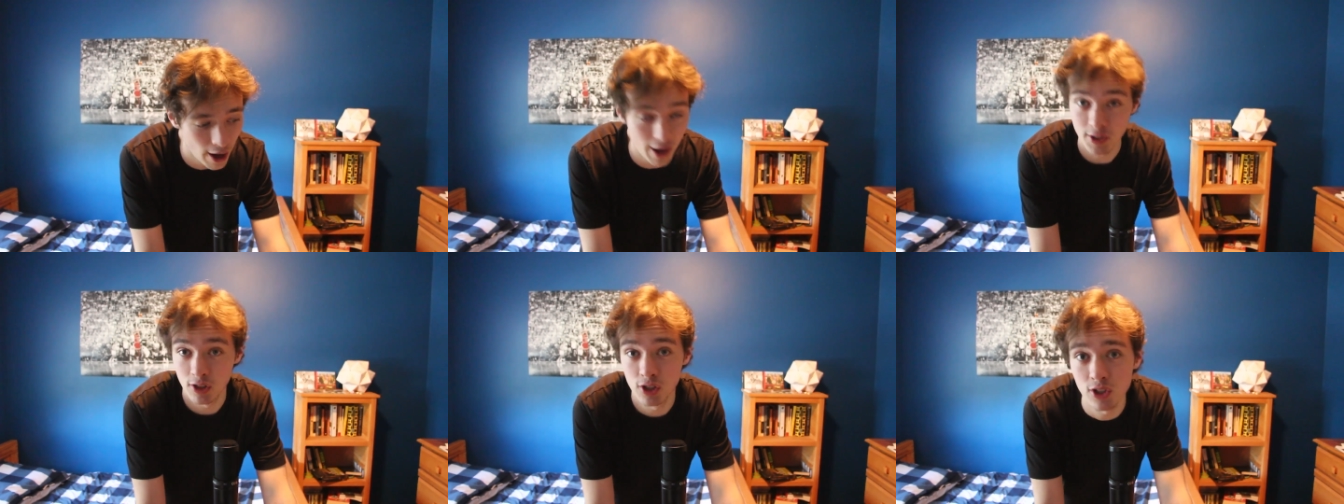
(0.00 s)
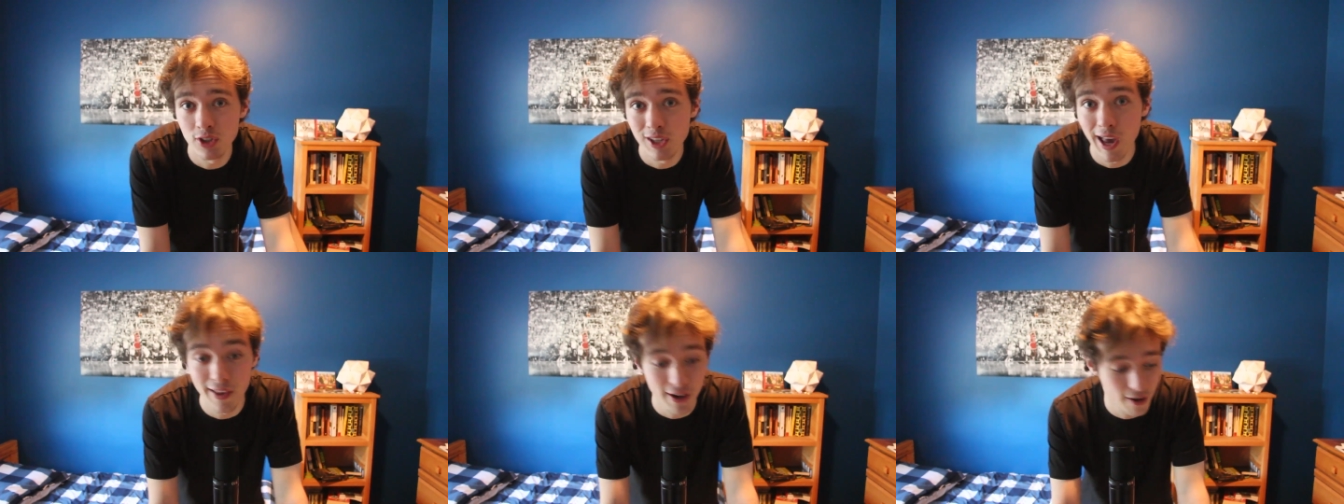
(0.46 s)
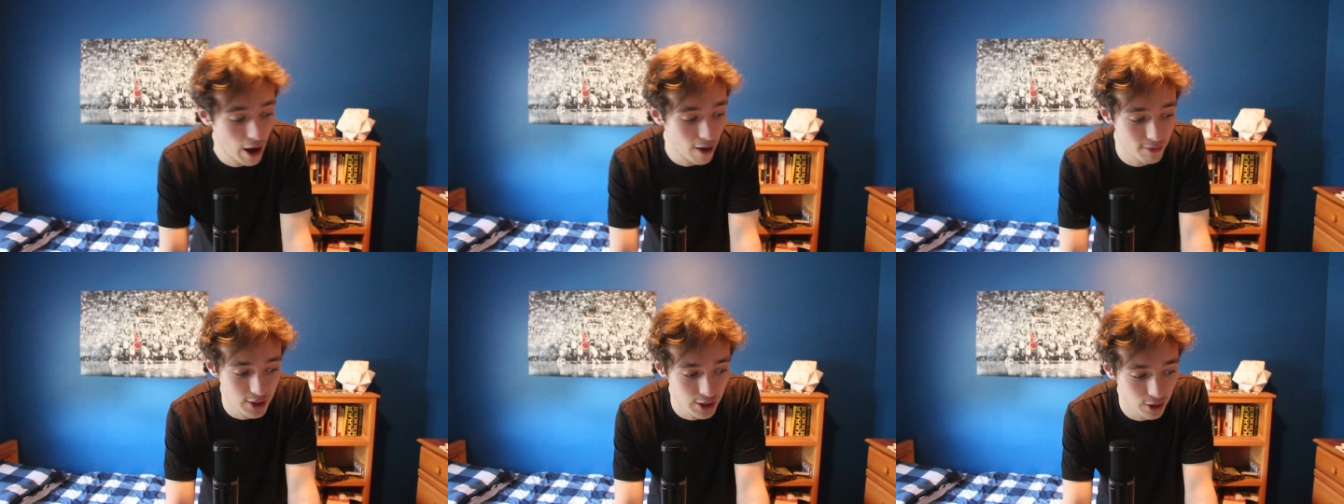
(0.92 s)
As I just said,
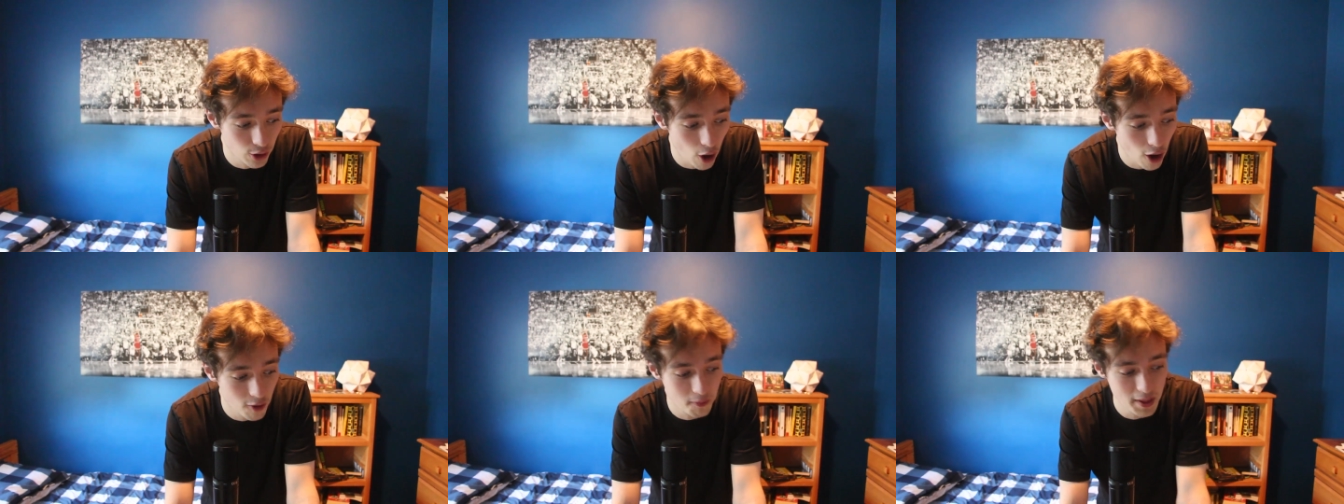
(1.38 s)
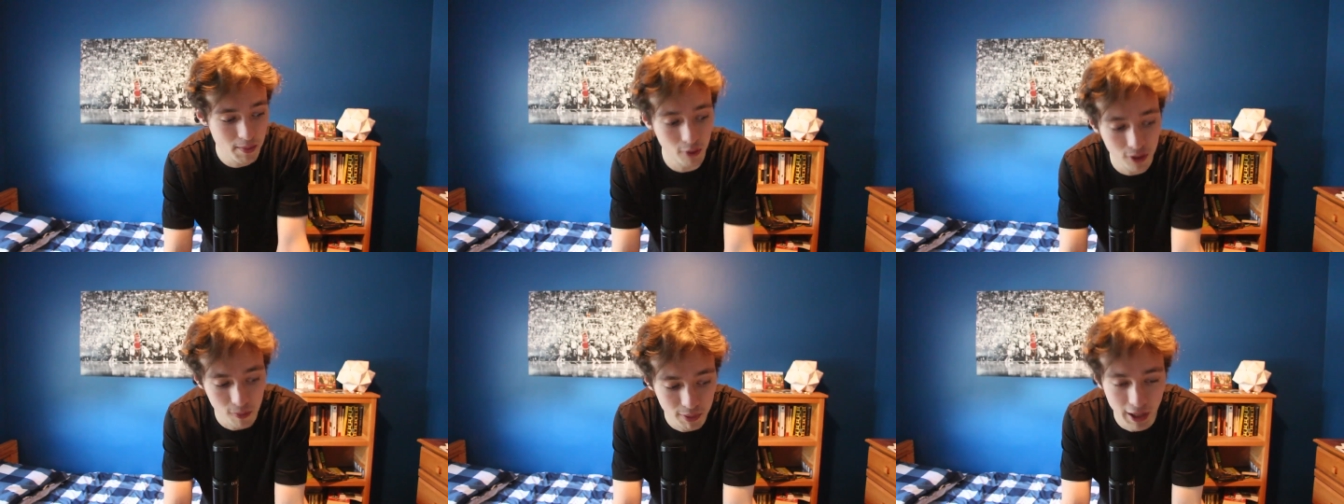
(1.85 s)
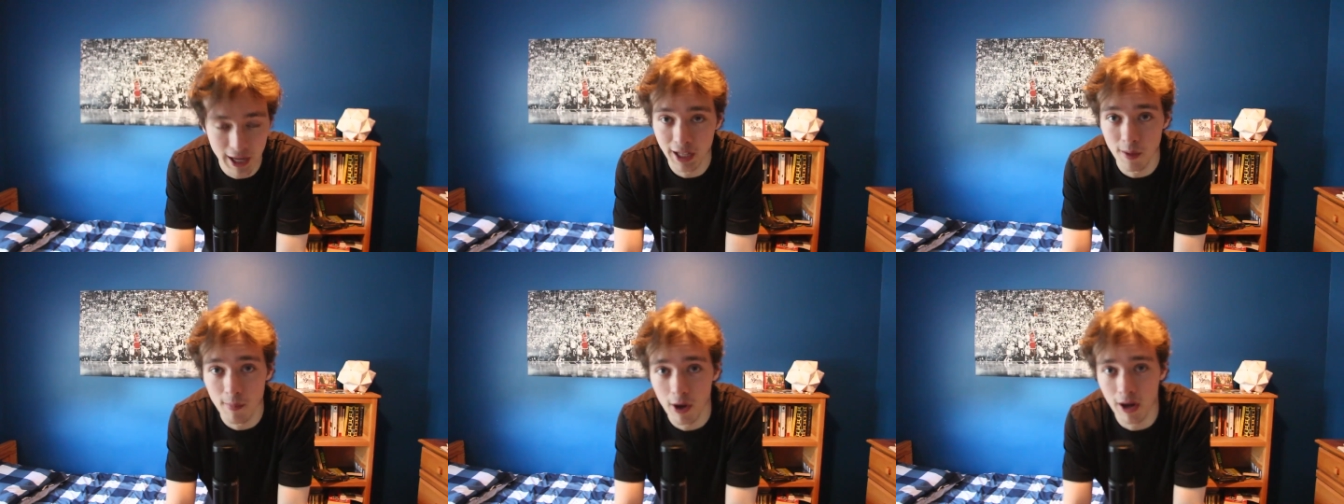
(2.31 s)
I've seen a lot of people
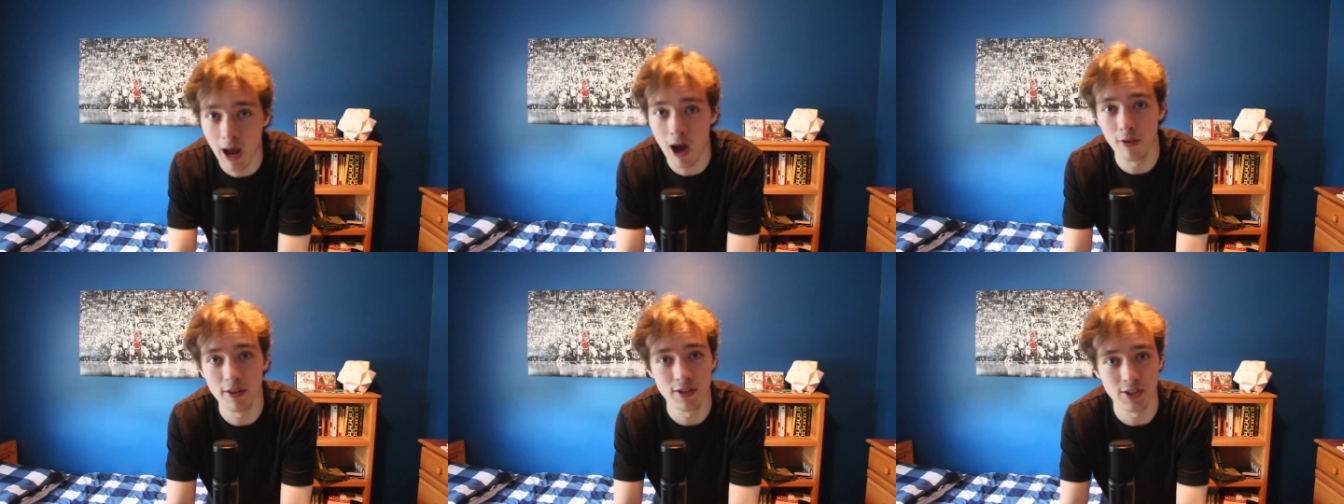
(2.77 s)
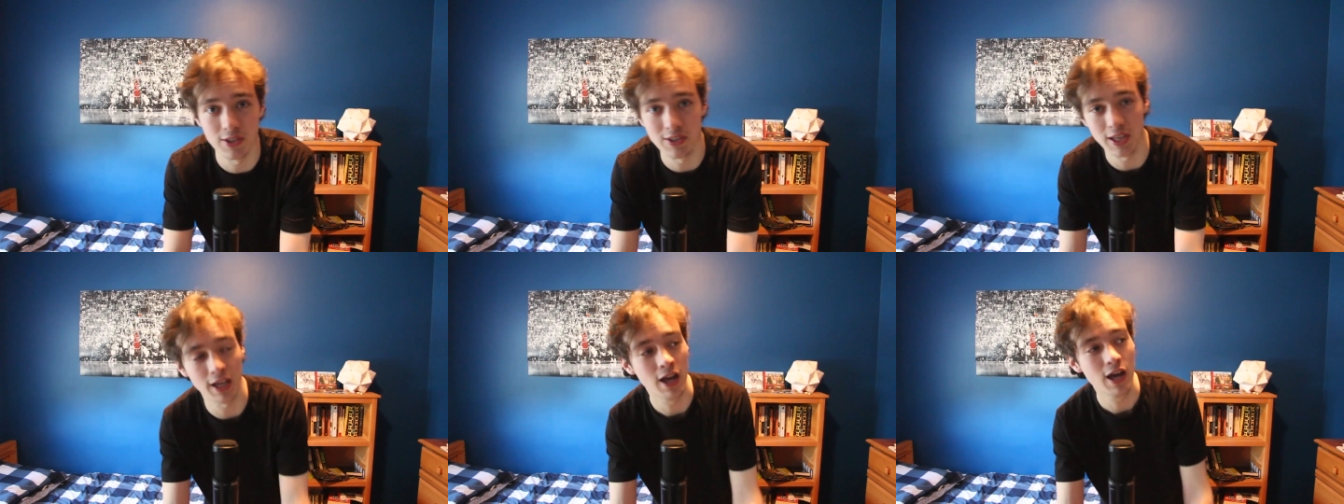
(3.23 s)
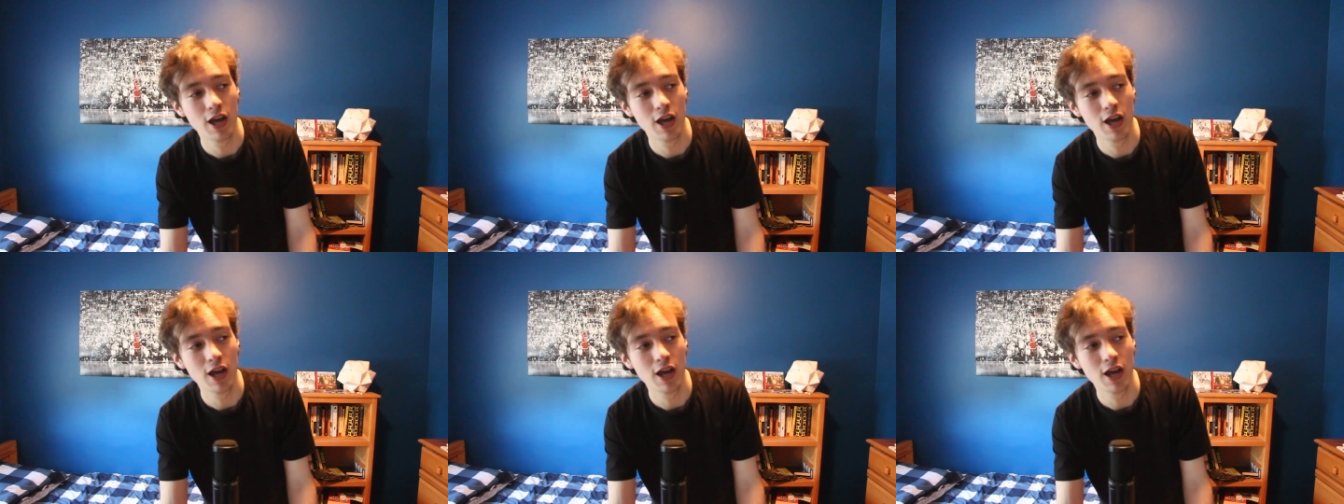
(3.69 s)
complaining about how this is like